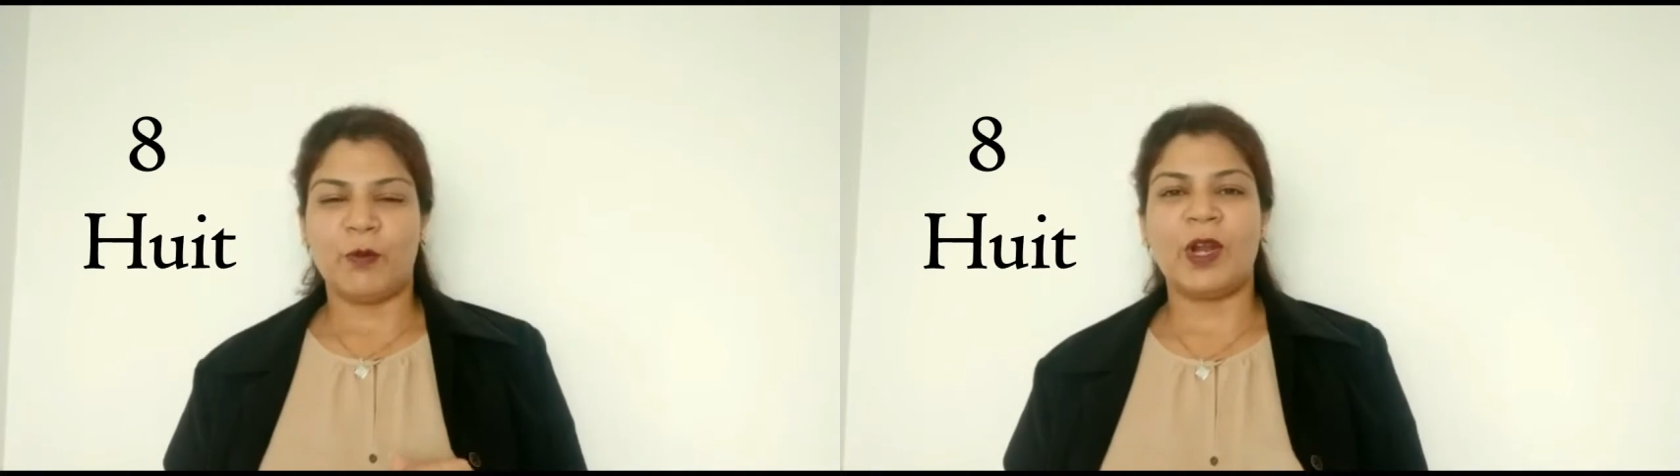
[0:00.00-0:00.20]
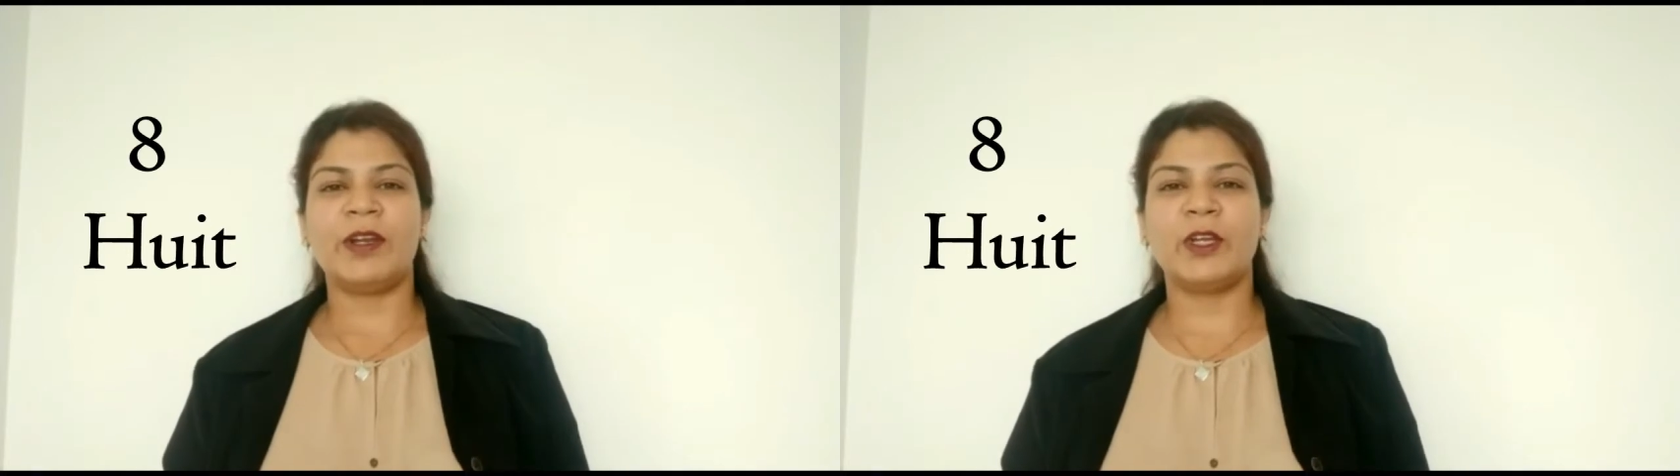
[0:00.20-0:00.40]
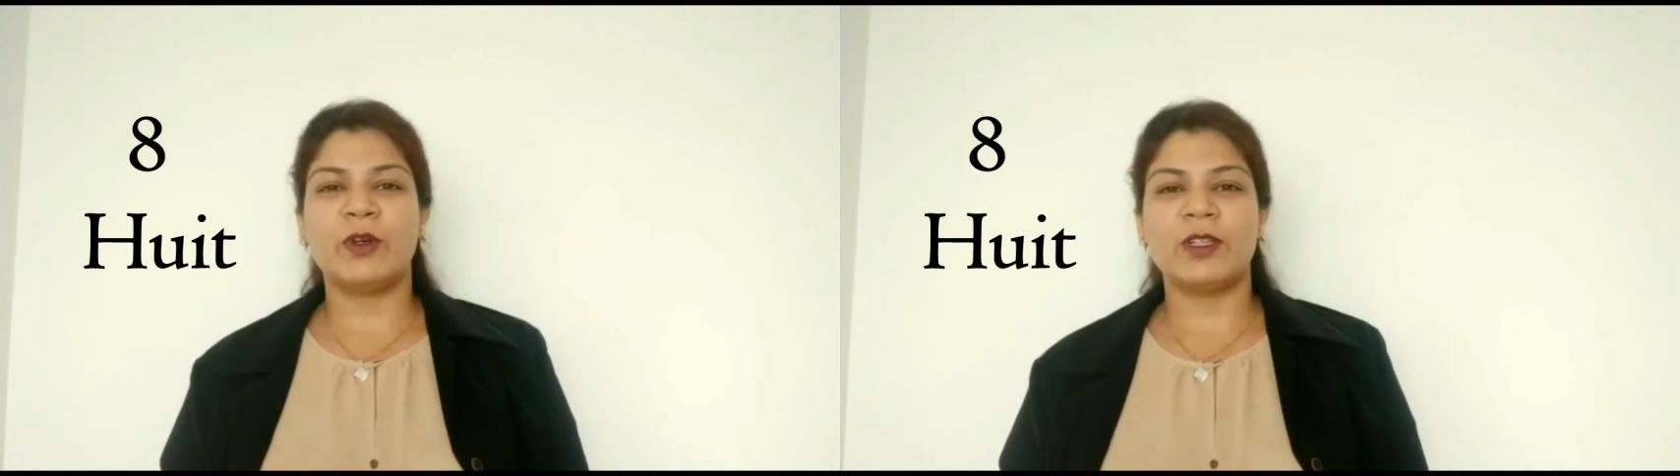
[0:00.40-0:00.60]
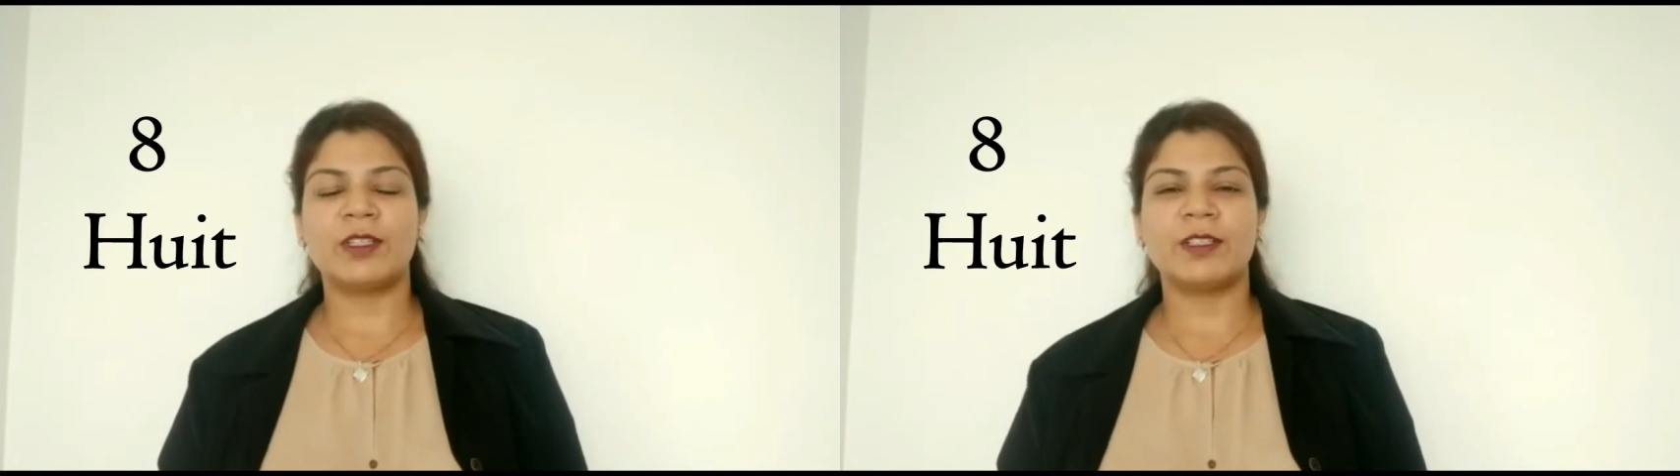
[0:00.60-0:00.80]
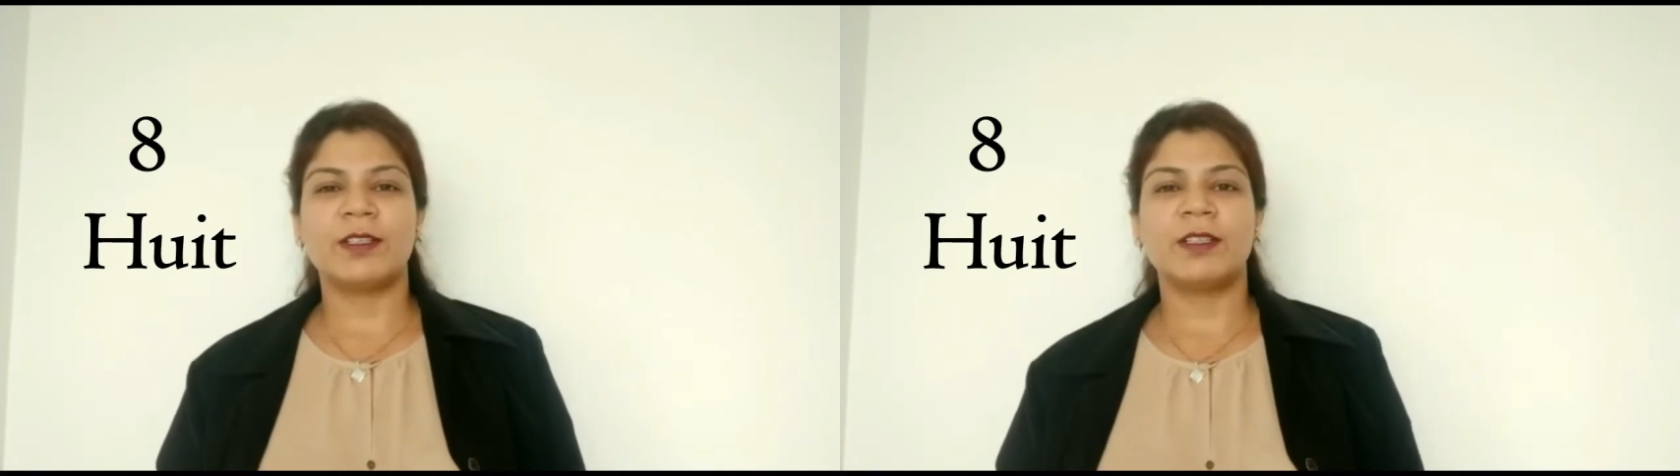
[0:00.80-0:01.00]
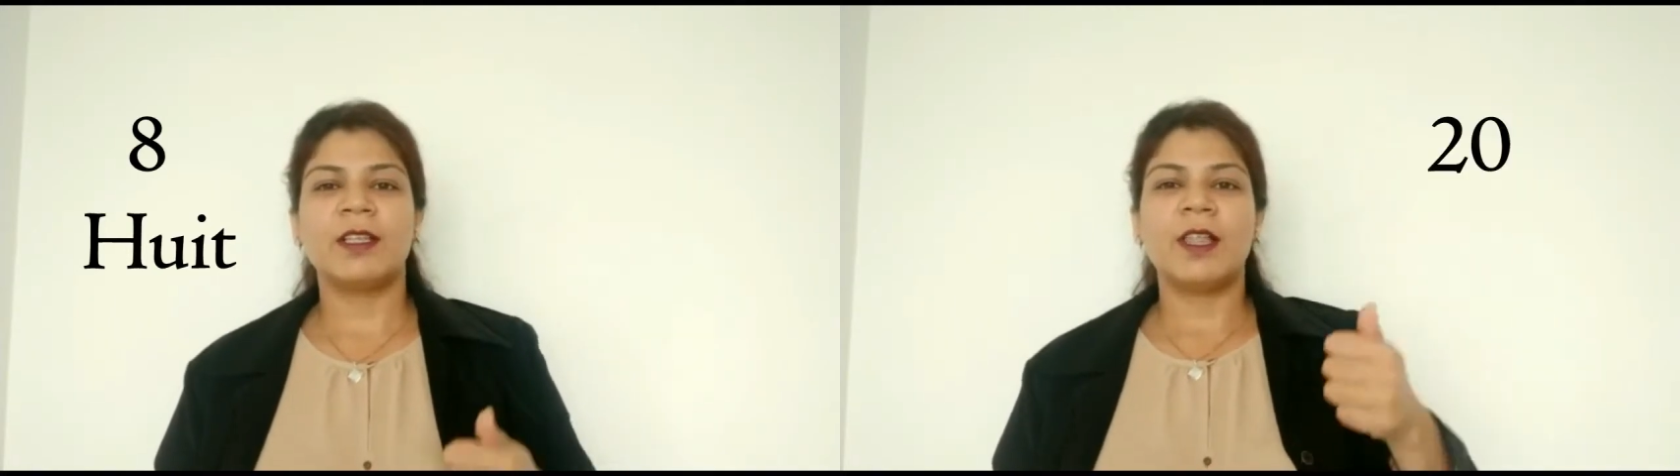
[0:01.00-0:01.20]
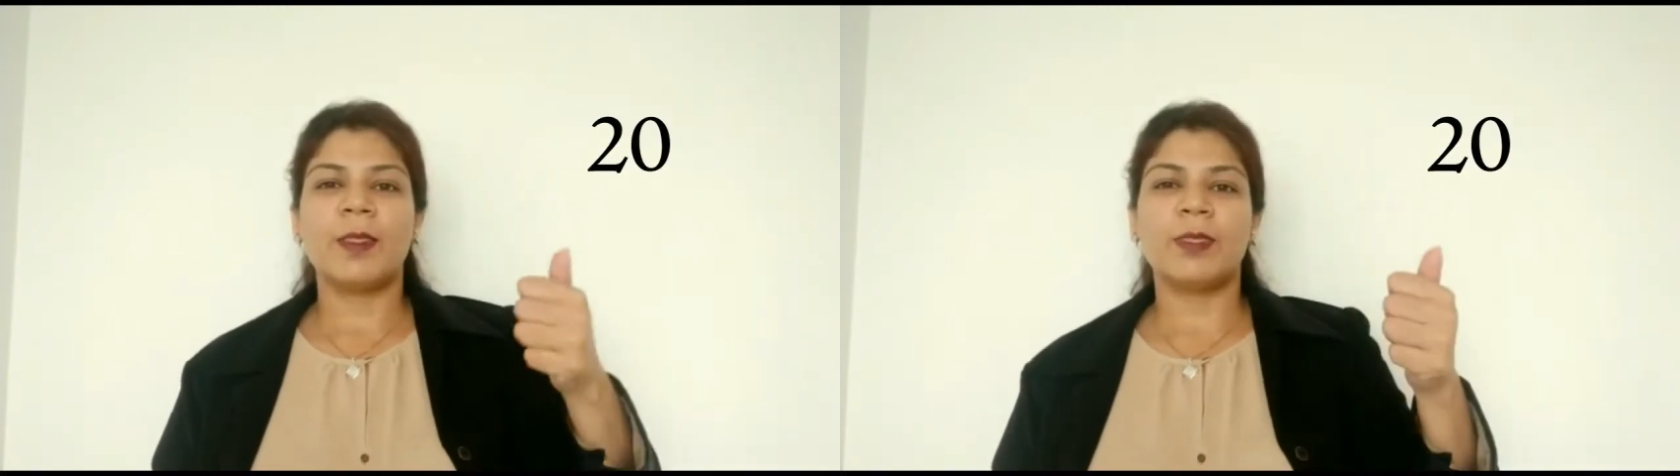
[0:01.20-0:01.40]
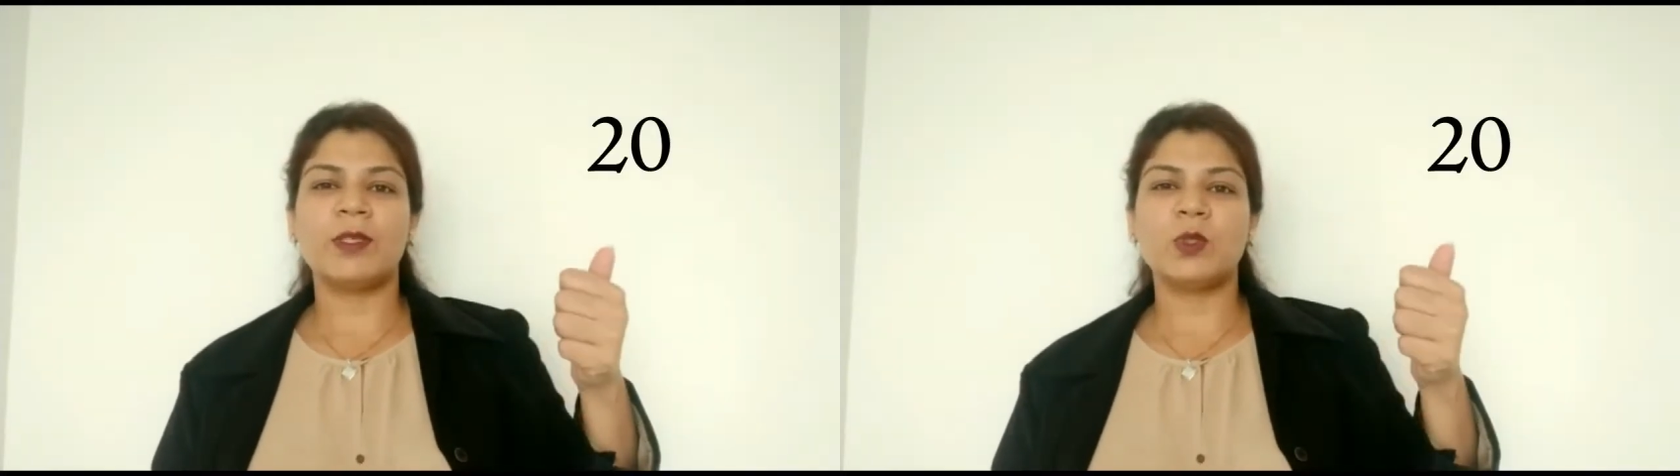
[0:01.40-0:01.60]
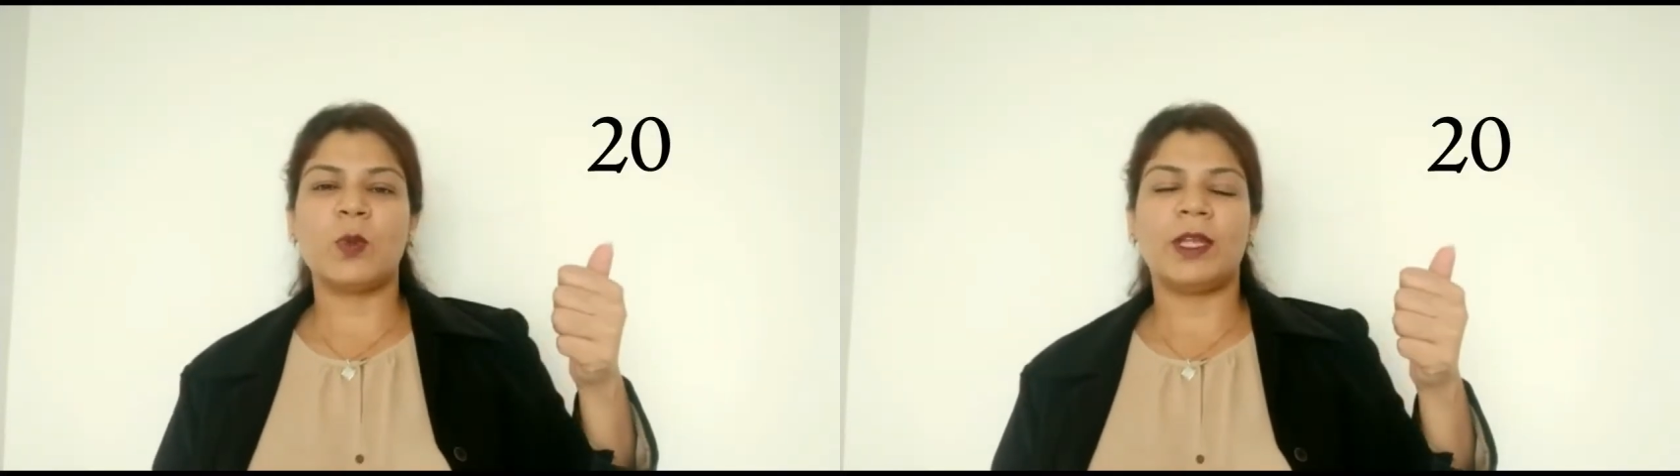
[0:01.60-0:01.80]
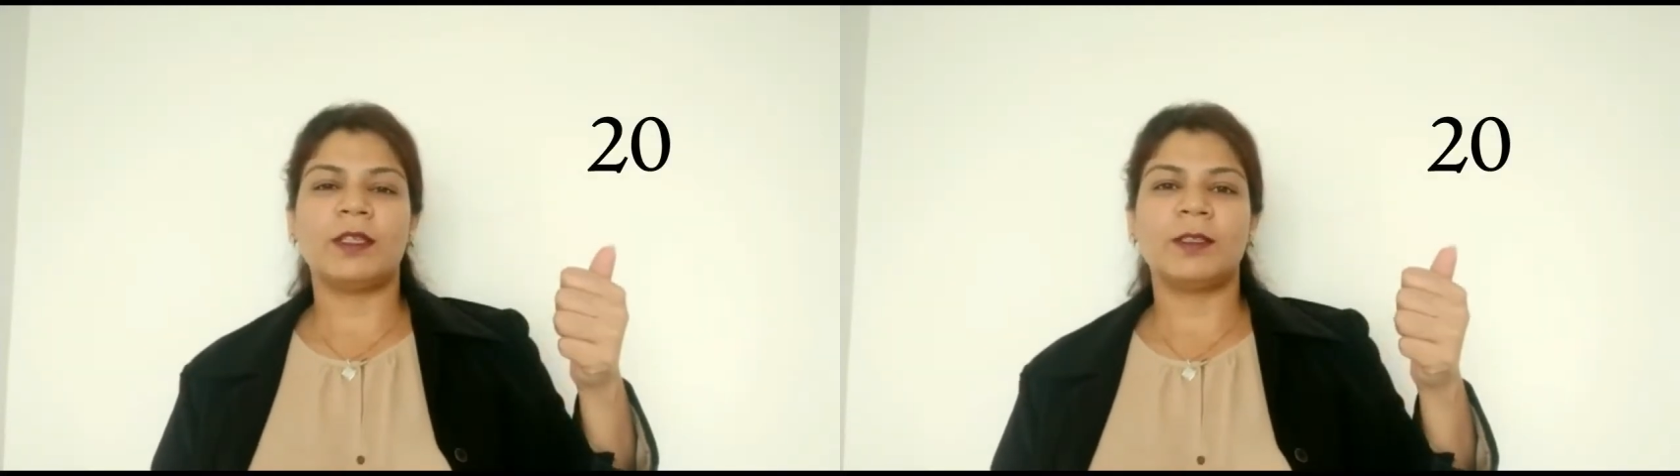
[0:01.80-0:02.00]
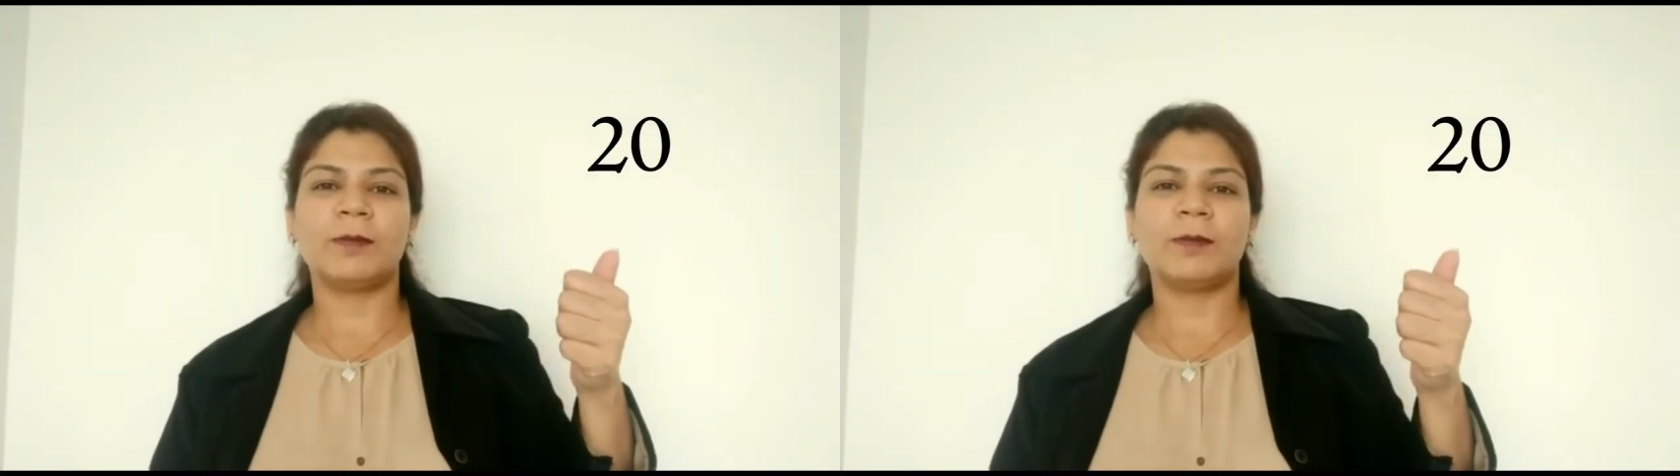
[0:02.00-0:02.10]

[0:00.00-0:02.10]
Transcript: very good. This one.